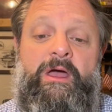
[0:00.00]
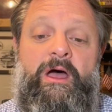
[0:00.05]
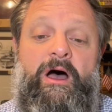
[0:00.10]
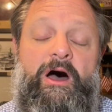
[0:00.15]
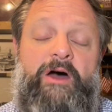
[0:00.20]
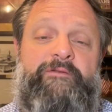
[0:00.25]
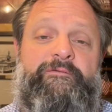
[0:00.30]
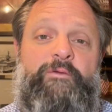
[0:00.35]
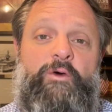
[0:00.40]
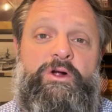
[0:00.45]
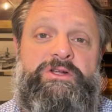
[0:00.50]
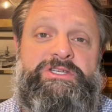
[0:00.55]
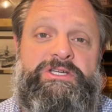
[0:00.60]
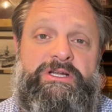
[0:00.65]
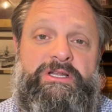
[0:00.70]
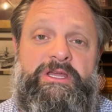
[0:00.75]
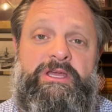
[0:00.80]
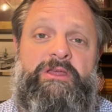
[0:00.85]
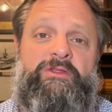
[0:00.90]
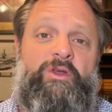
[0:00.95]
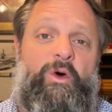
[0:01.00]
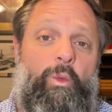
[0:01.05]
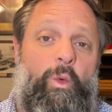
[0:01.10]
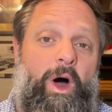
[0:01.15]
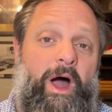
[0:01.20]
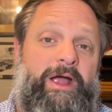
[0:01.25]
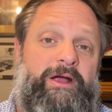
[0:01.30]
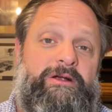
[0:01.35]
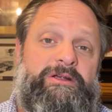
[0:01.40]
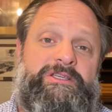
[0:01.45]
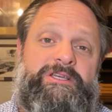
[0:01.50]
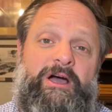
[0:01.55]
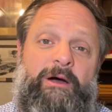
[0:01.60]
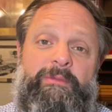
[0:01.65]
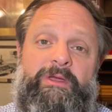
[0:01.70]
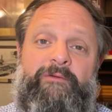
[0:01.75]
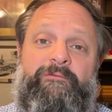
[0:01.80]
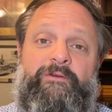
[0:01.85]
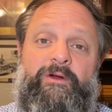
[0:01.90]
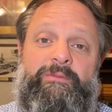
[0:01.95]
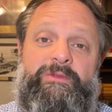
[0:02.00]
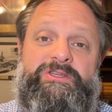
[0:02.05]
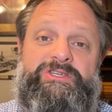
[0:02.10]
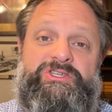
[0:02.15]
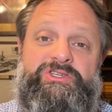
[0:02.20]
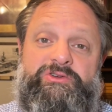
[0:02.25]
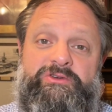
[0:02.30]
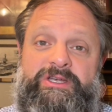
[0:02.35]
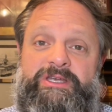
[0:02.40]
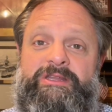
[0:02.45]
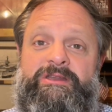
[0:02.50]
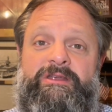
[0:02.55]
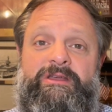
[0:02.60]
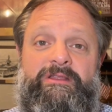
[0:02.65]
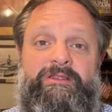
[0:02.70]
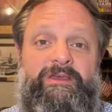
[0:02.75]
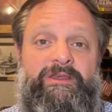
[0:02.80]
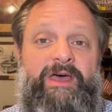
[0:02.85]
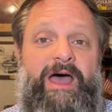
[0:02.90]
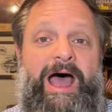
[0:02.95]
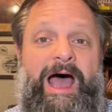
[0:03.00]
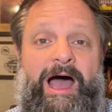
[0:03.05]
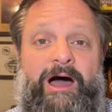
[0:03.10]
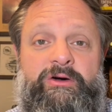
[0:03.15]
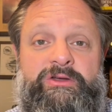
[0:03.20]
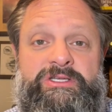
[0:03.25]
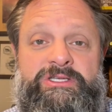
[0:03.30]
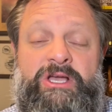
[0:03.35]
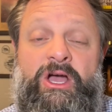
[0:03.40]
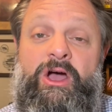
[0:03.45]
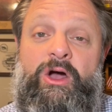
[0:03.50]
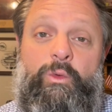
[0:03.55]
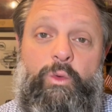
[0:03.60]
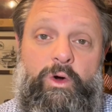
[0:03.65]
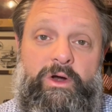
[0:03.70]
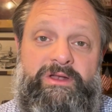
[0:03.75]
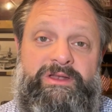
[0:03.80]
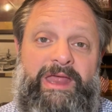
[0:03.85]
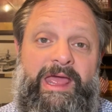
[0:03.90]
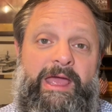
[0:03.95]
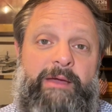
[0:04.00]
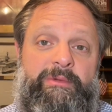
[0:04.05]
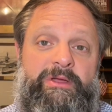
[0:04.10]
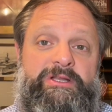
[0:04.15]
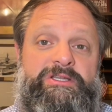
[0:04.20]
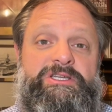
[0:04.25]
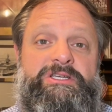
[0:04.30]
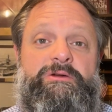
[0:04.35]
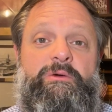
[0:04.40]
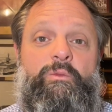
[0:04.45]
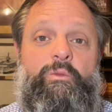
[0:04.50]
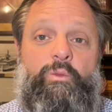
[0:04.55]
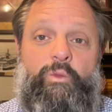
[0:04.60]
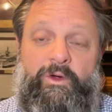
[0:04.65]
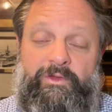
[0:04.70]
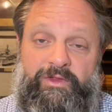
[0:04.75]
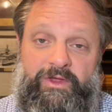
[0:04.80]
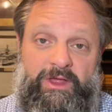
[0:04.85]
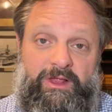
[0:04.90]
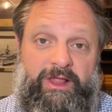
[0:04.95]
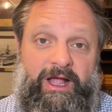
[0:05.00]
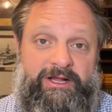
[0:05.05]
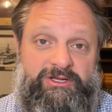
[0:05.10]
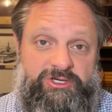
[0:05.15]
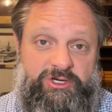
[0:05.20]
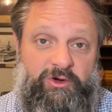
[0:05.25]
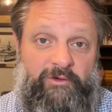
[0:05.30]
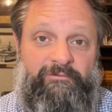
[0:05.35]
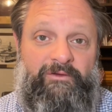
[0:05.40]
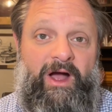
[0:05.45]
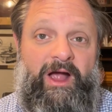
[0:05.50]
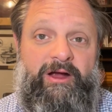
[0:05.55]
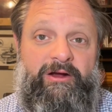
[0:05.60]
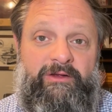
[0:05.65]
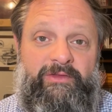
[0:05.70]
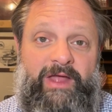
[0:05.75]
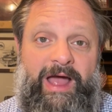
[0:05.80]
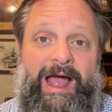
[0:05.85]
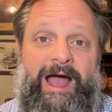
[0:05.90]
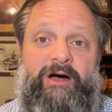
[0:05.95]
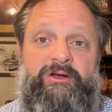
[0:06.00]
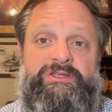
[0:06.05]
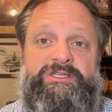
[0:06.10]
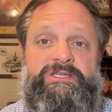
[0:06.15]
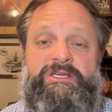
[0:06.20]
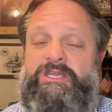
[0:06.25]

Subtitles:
Unfortunately, the wires coming from the street to the house were damaged with the electrical fire in the house.